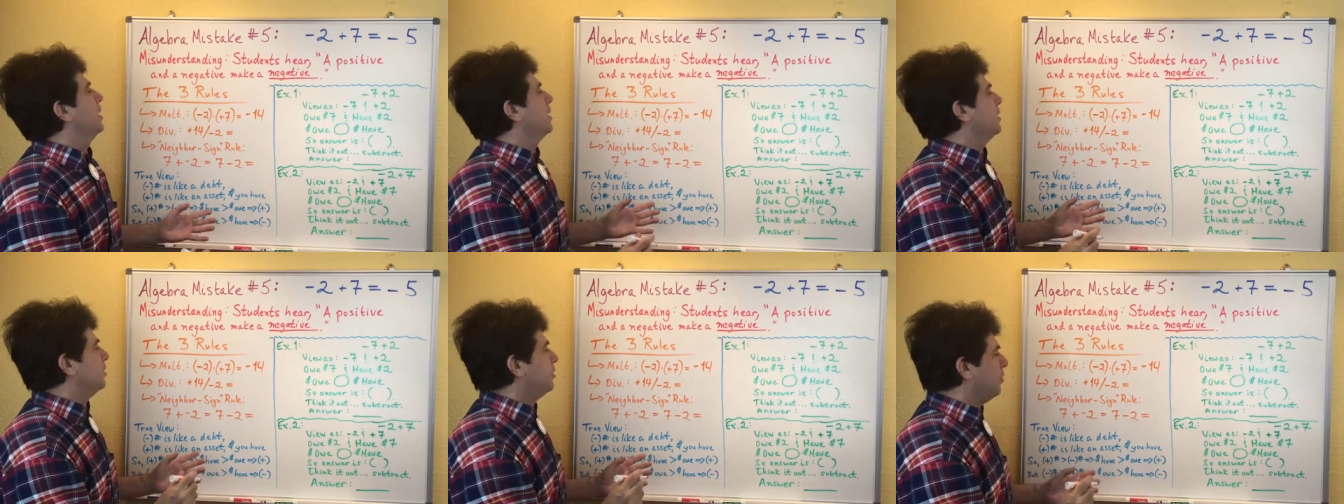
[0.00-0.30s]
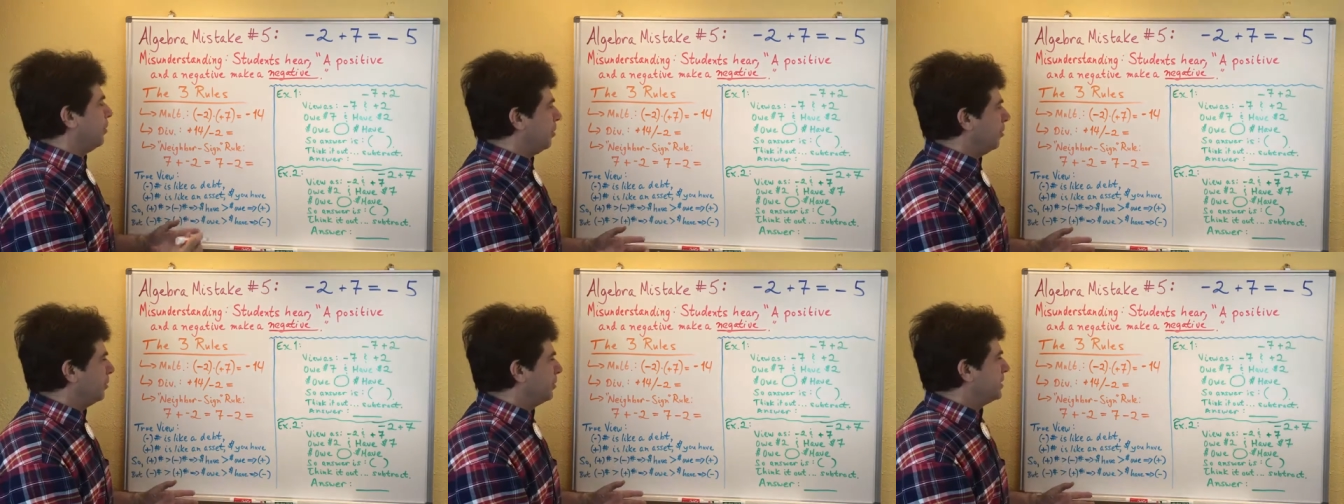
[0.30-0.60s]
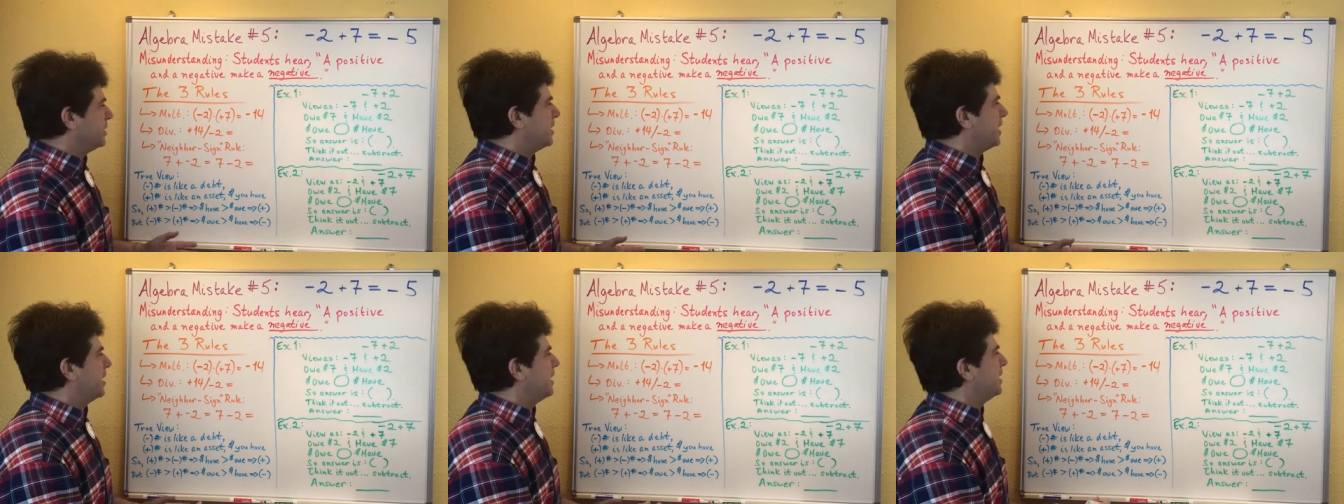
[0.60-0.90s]
you
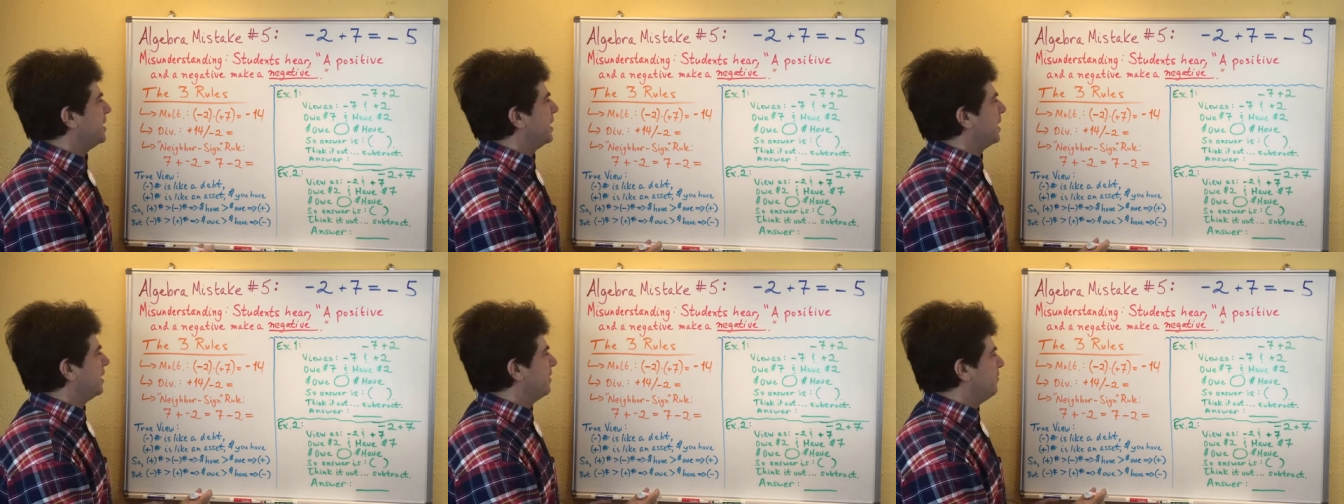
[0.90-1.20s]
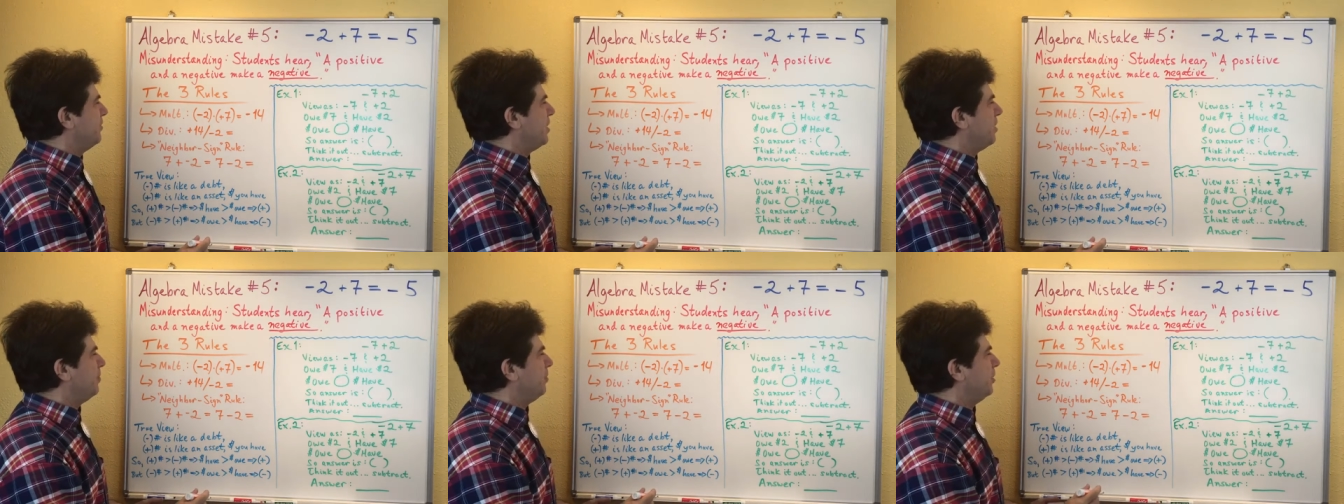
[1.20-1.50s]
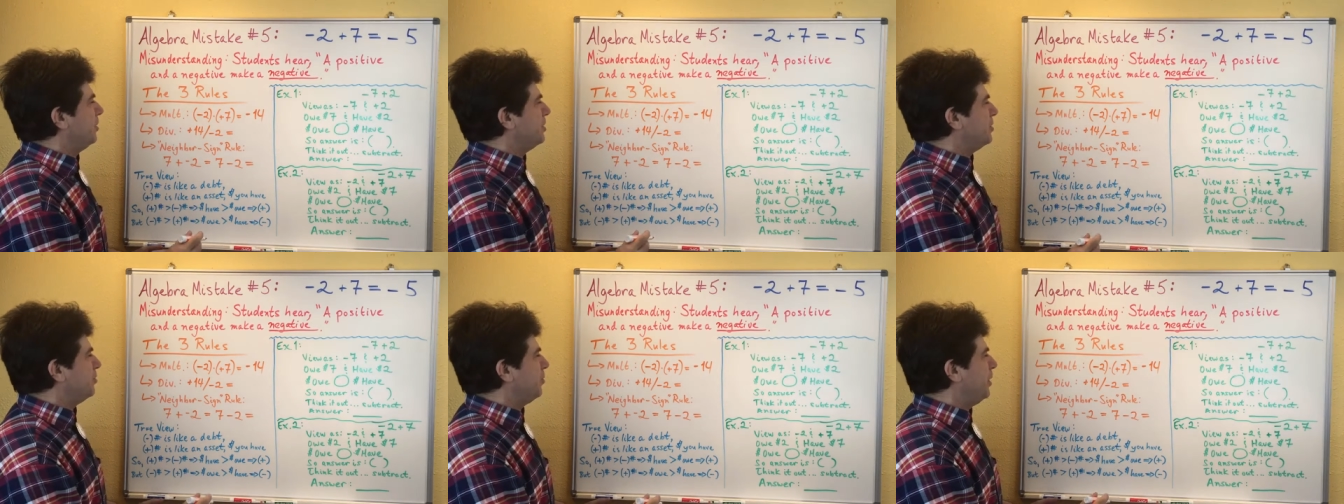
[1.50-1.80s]
always get a negative number
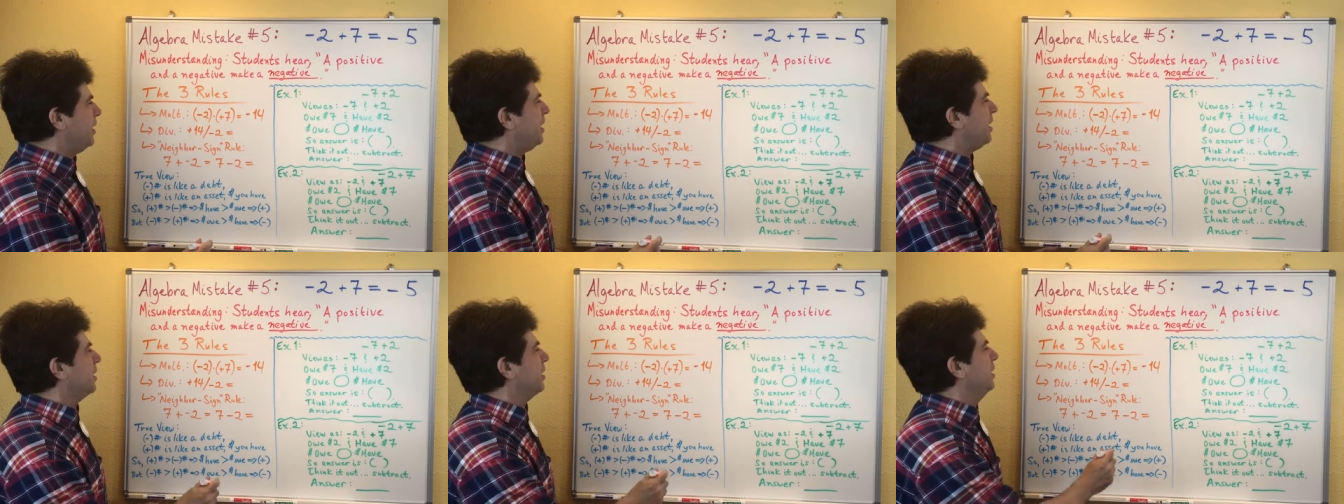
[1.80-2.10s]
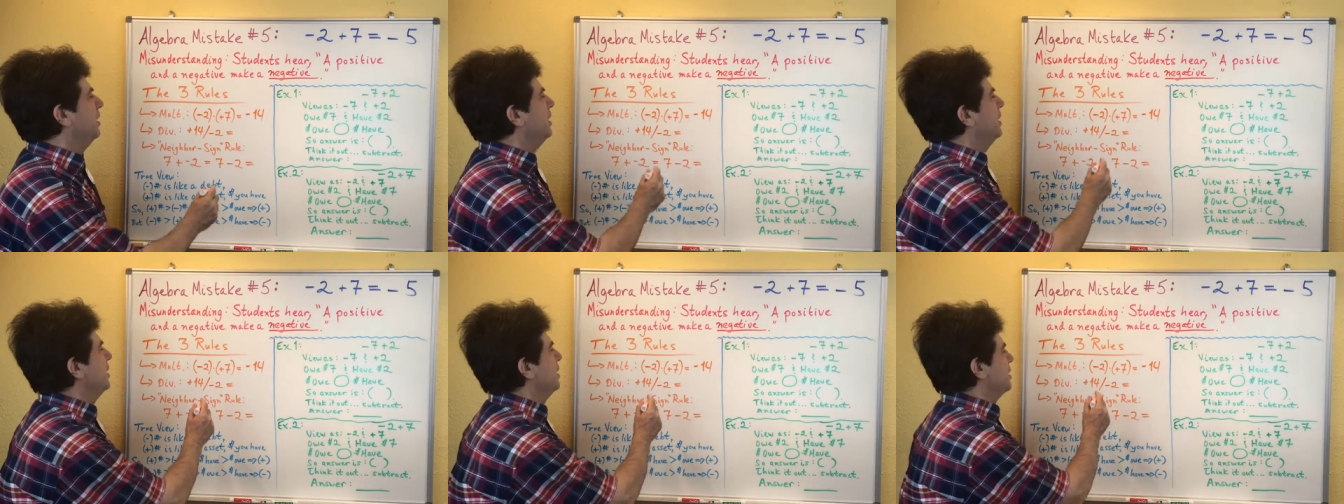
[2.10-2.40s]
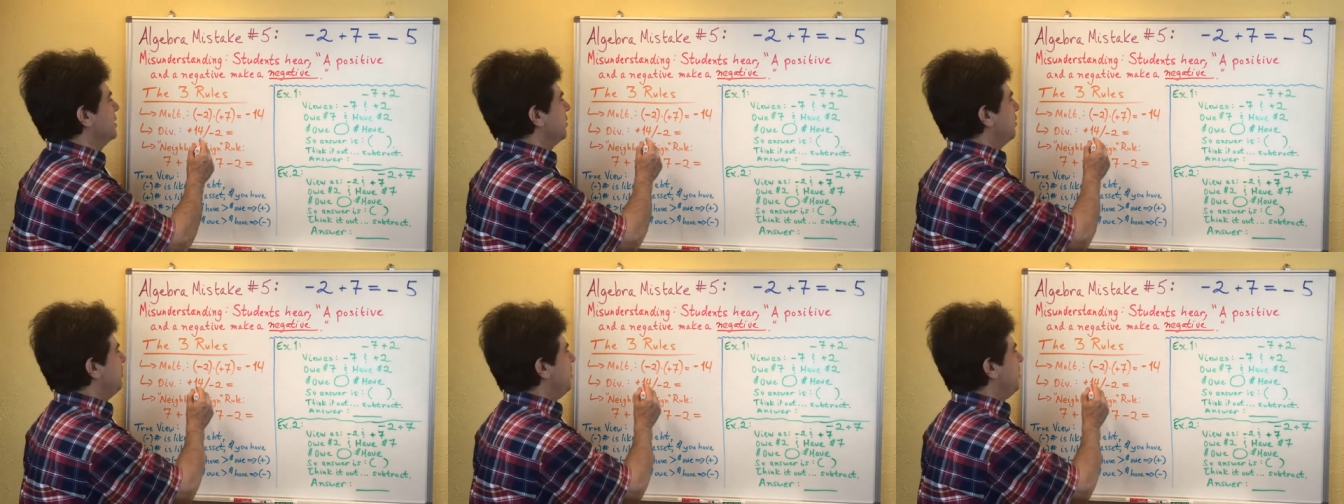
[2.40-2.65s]
as well. So